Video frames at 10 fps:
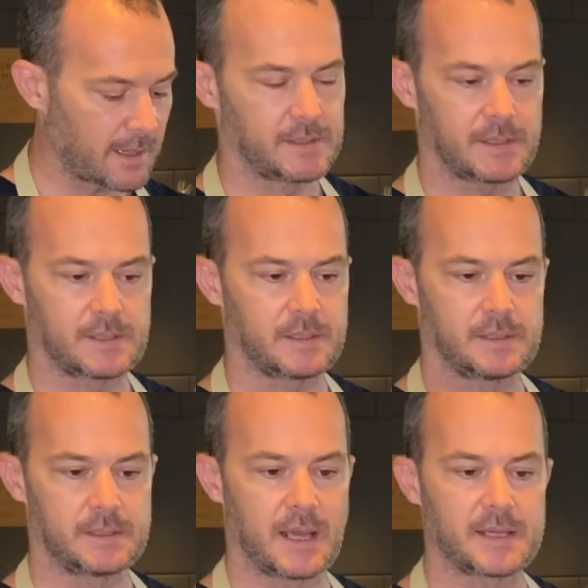
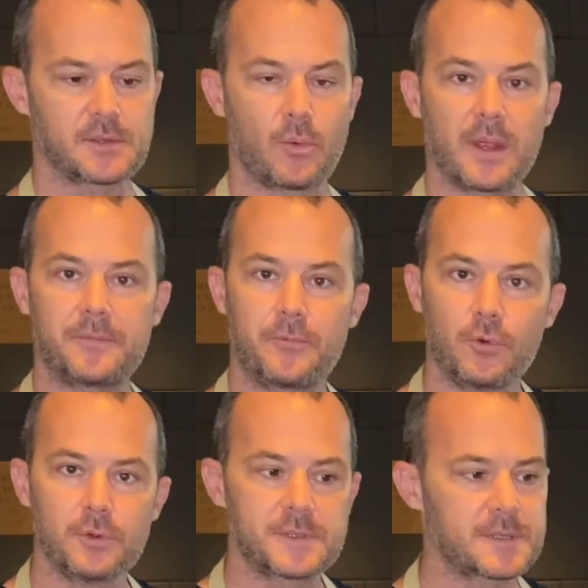is nice red
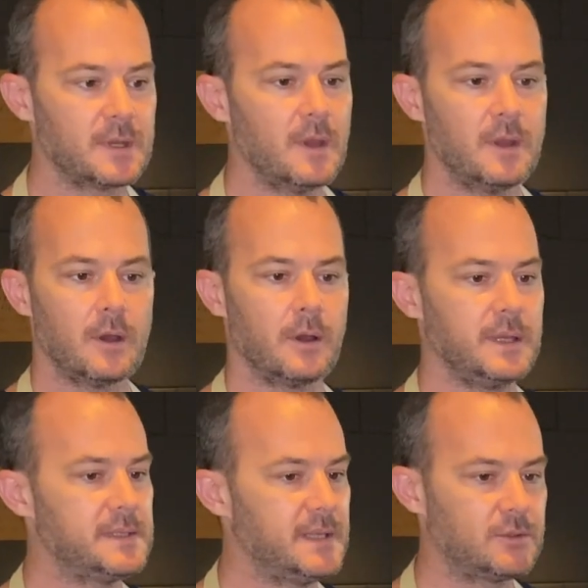fruits,
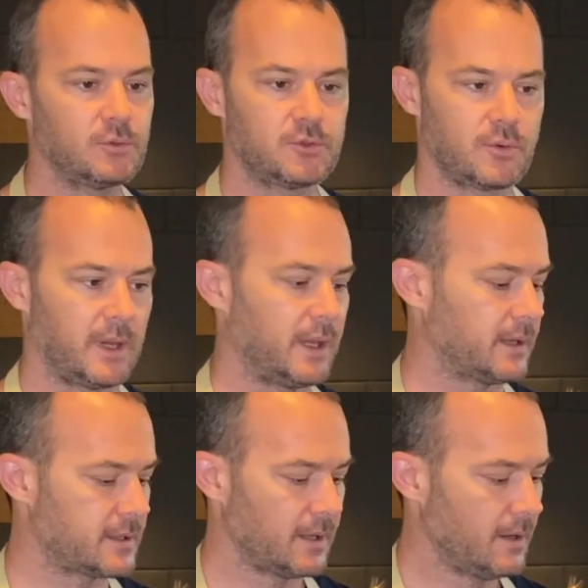easy to
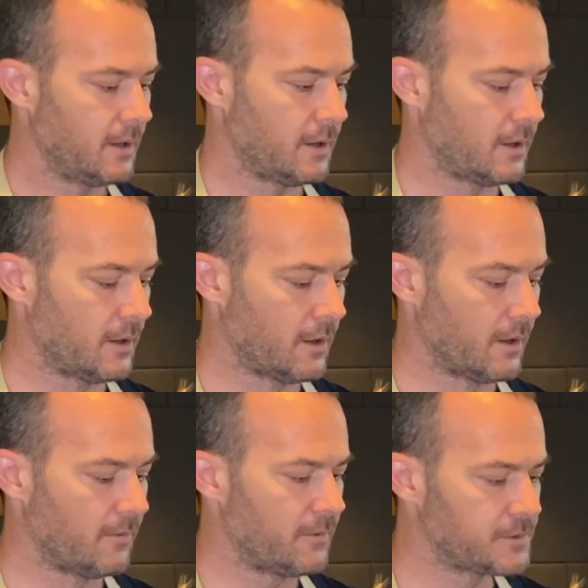drink,
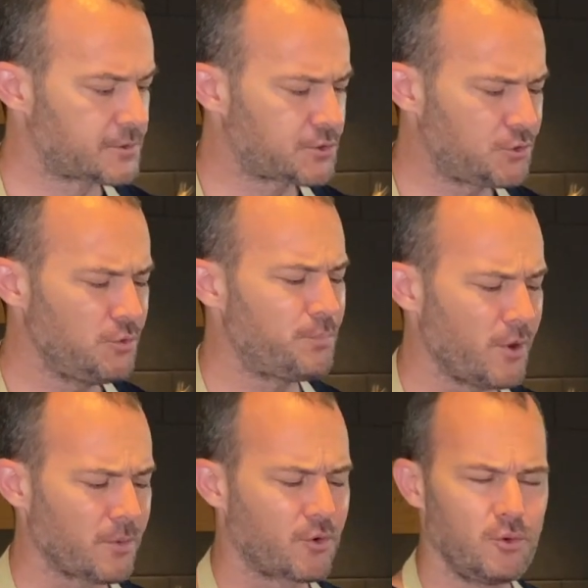
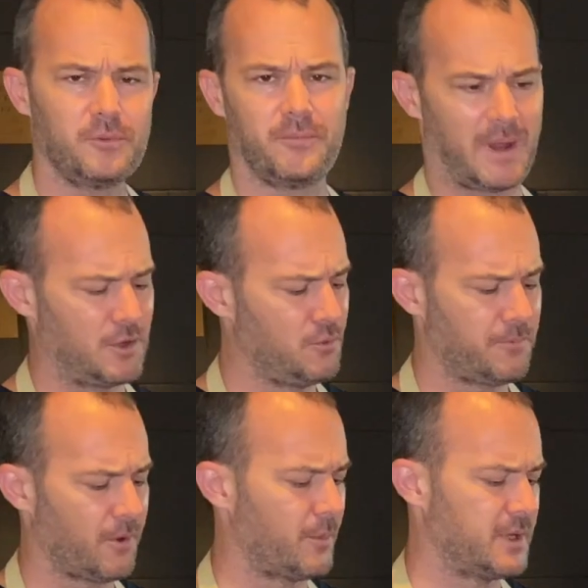super good value
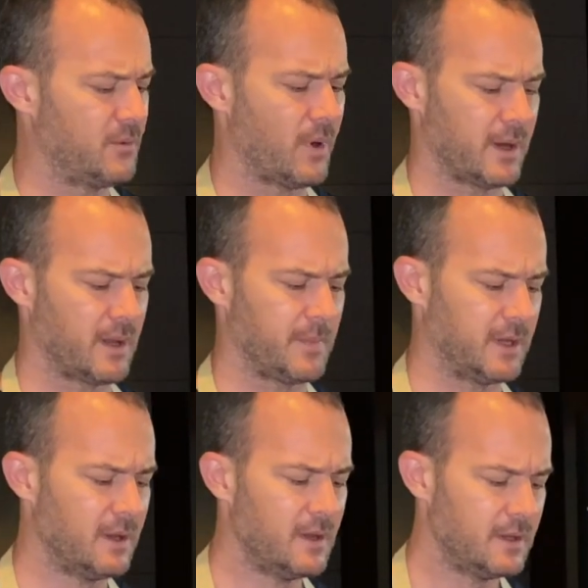for money wine. I
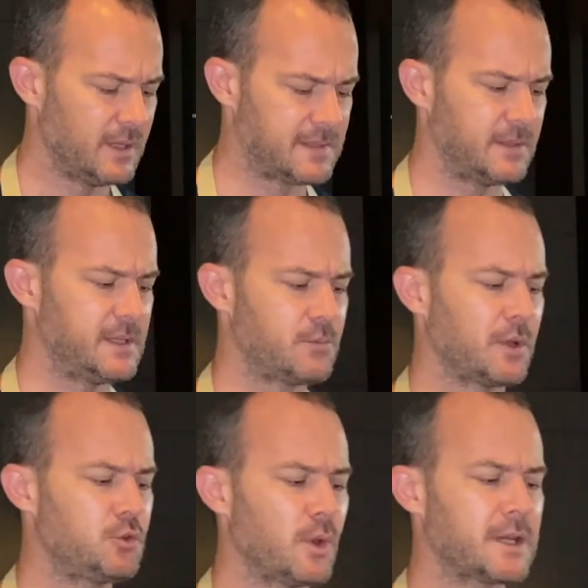mean, it's
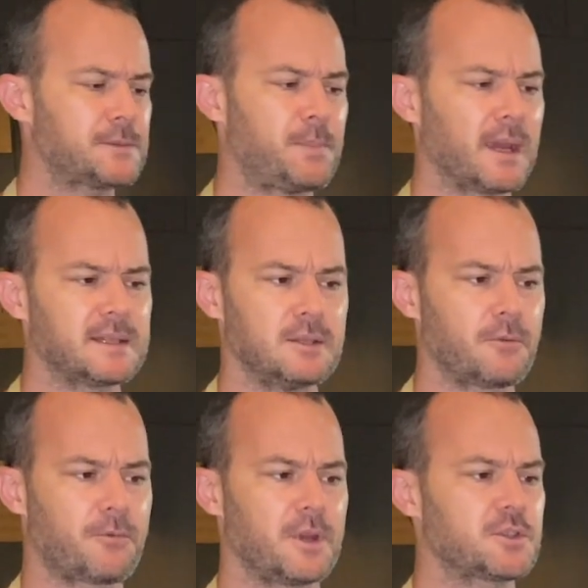what you expect in a
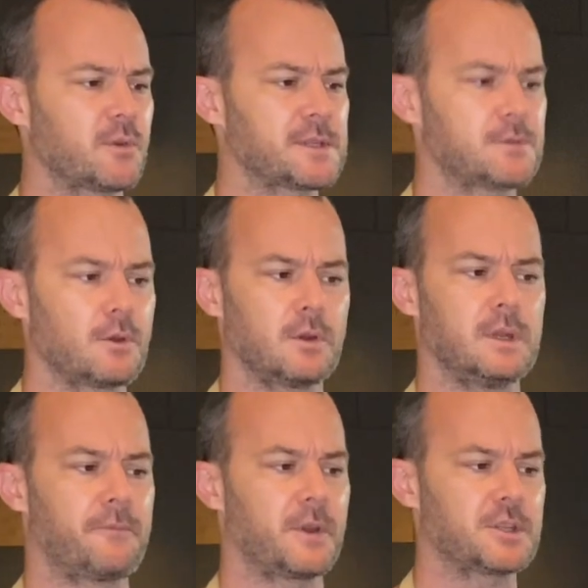French restaurant,
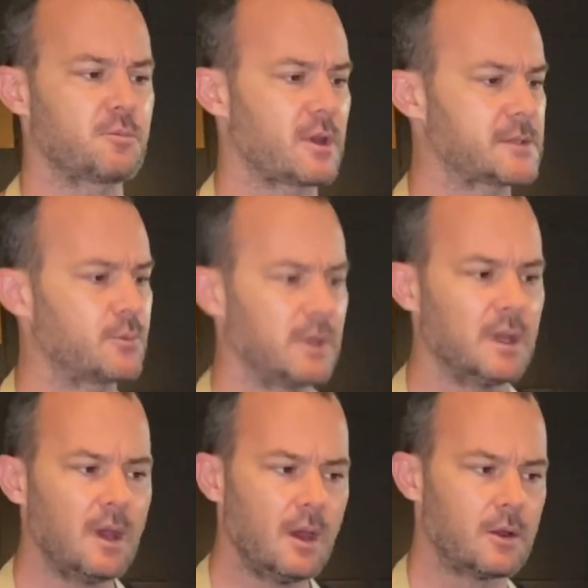in a French
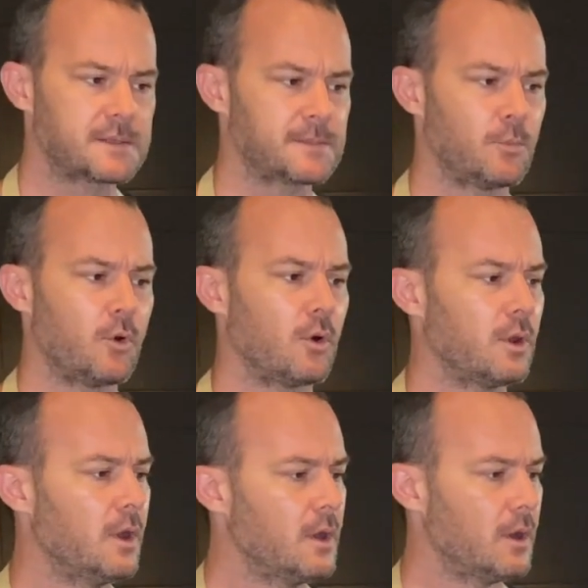brasserie, a
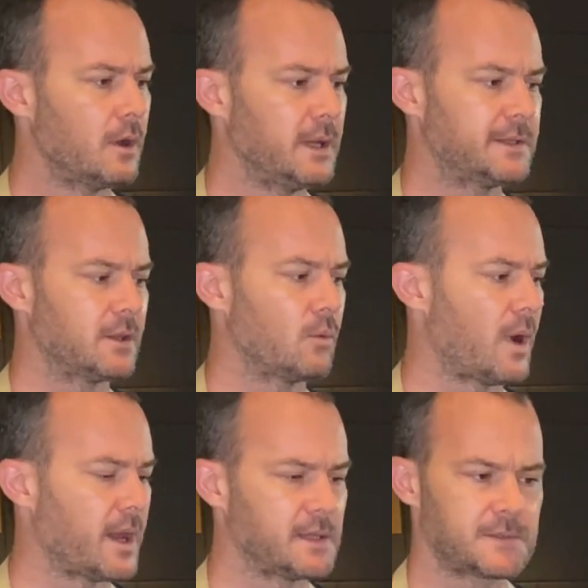small little
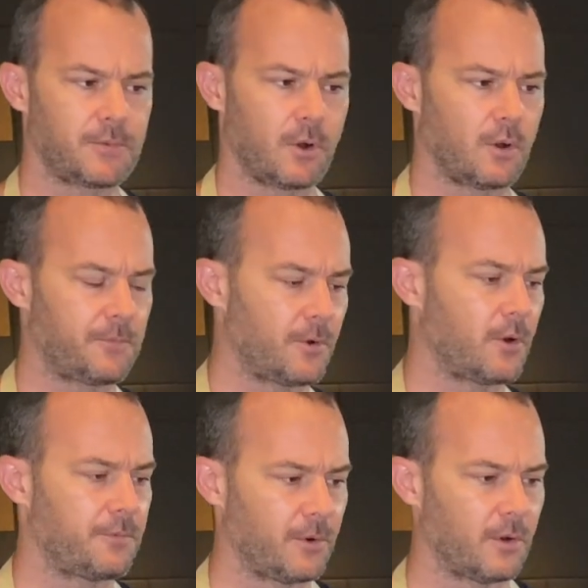wines for
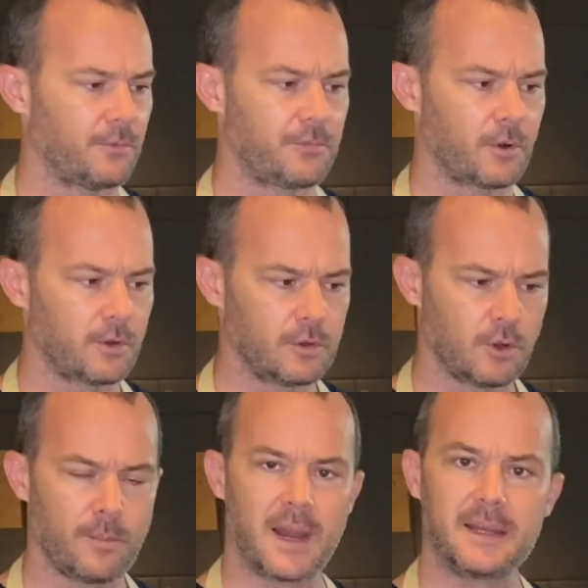a
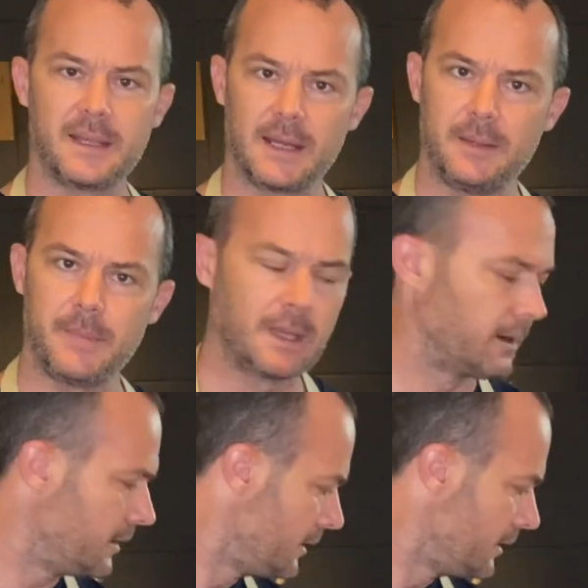normal daily meal.